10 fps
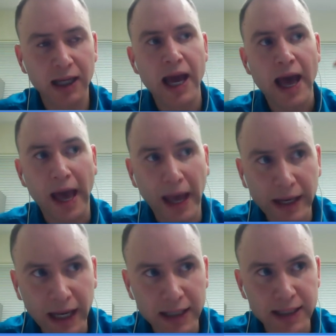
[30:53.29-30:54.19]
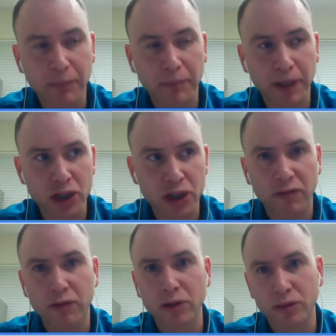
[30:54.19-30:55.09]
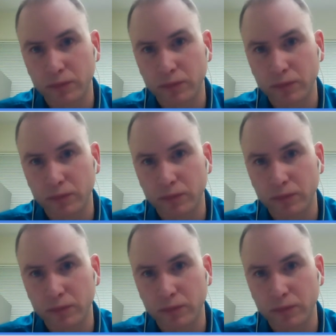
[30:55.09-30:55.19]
and I take the patient off gluten.